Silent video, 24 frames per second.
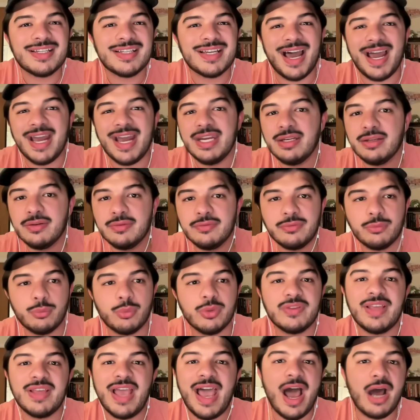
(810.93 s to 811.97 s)
kind of
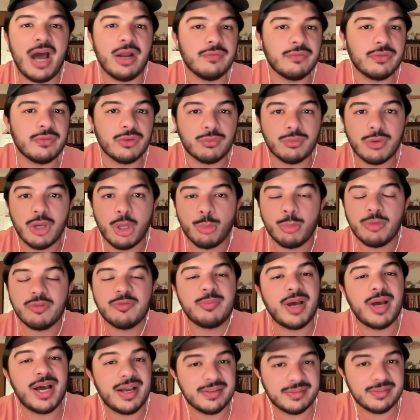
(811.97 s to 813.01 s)
was out of the realm of
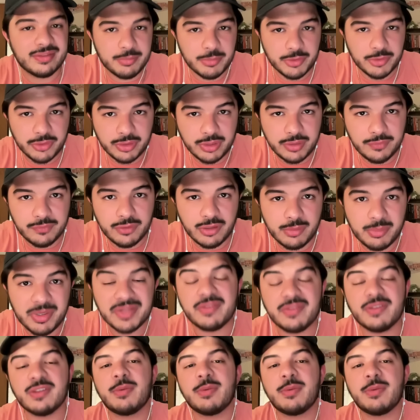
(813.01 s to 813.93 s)
possibility for the Mets,